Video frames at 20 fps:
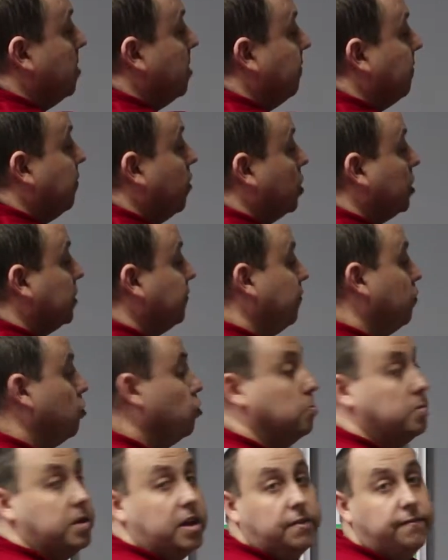in the first
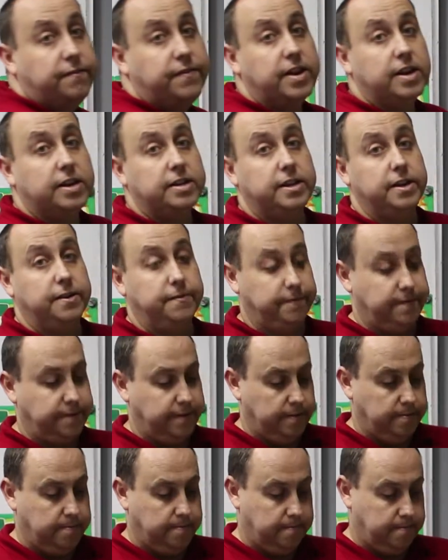form, the infinitive.